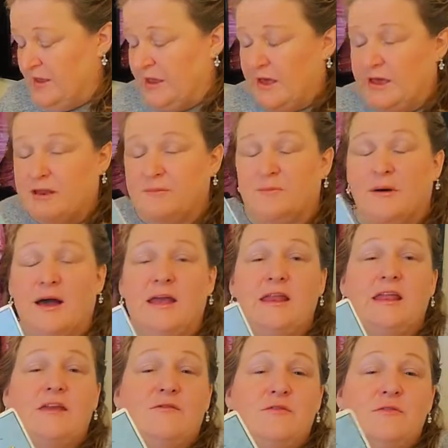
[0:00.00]
And it might
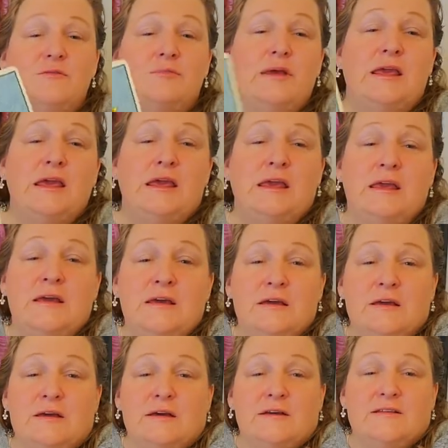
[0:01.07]
even be
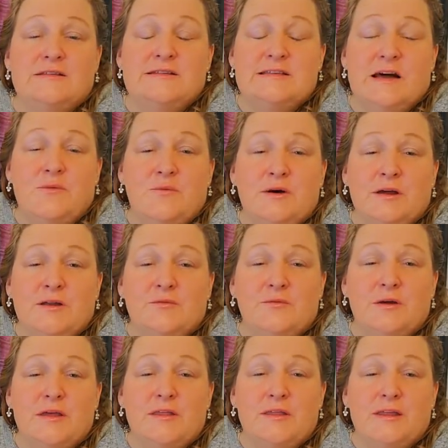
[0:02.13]
someone
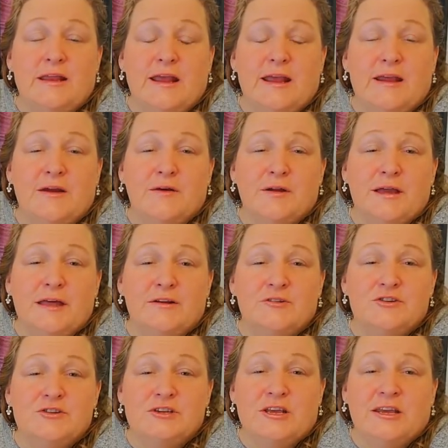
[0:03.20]
with an air
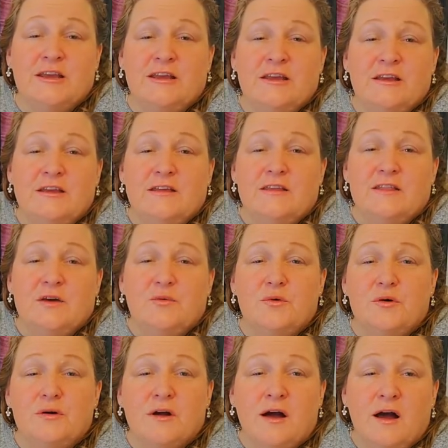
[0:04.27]
energy that
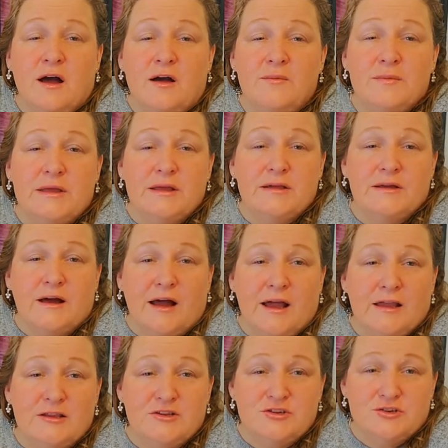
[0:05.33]
will come and
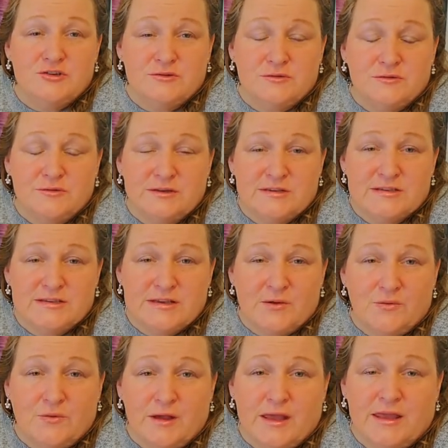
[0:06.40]
guide you in
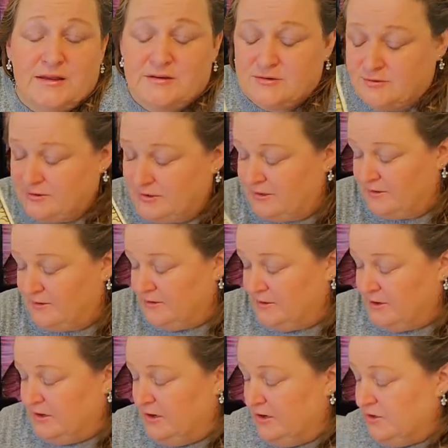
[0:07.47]
some way
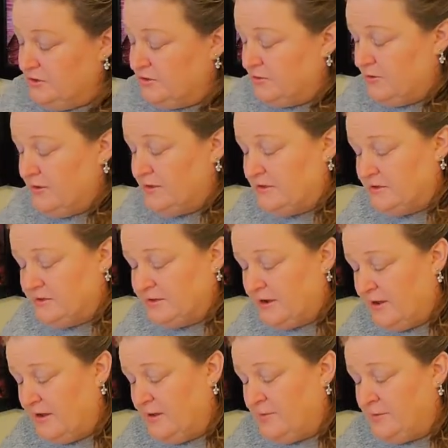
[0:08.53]
during this
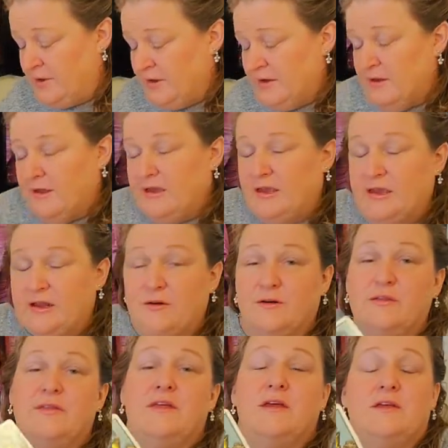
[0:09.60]
time. You know,
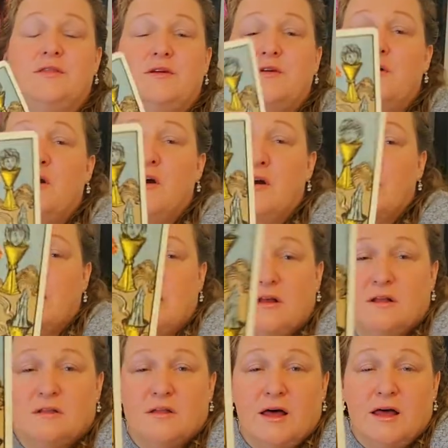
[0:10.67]
and that there are a
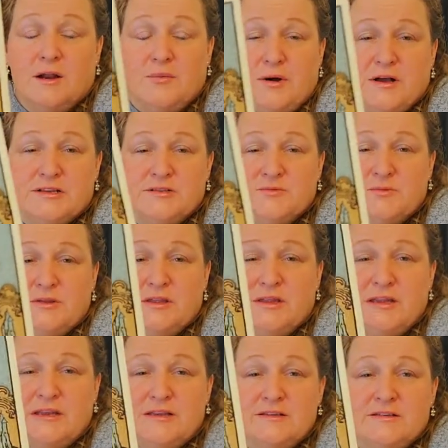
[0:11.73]
lot of
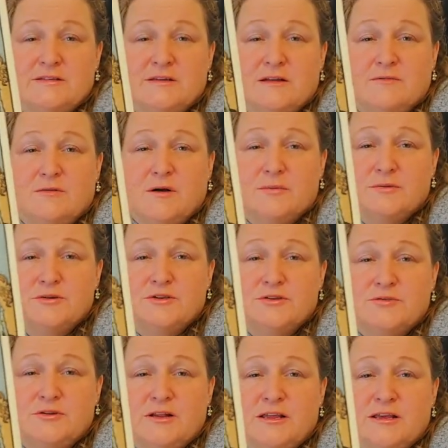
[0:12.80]
possibilities, a lot of
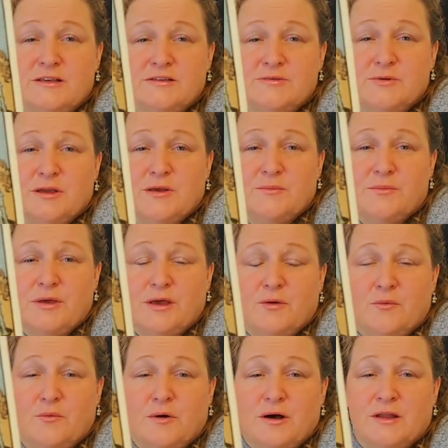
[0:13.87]
opportunities. We can pick
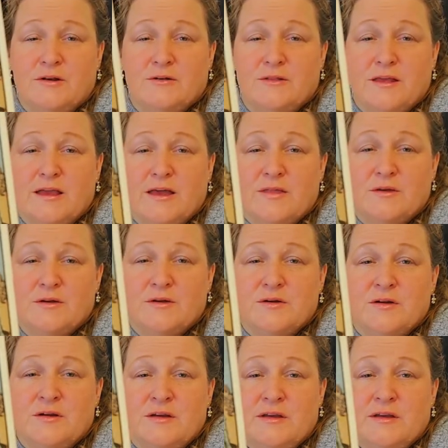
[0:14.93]
one or the other.